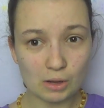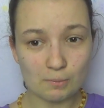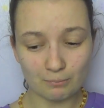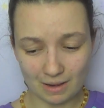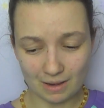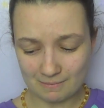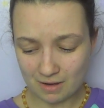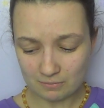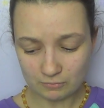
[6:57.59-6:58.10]

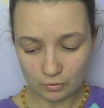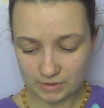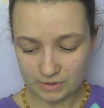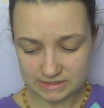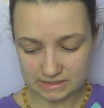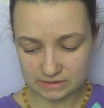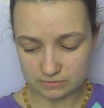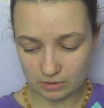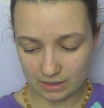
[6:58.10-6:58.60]
My mum
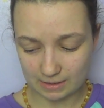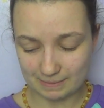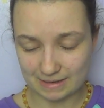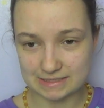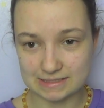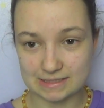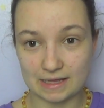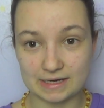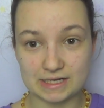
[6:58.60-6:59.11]
always needs wider
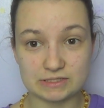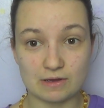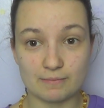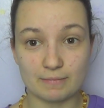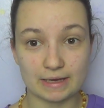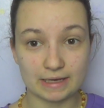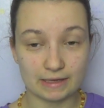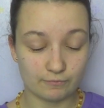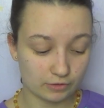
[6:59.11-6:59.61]
panty liners, so I
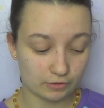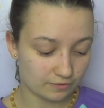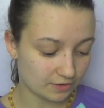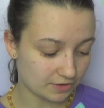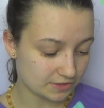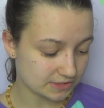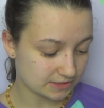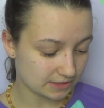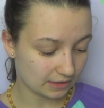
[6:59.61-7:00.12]
might give one of
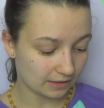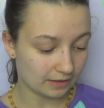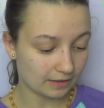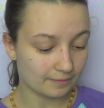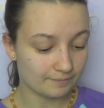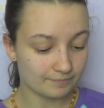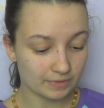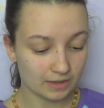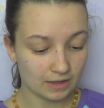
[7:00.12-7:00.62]
those to her.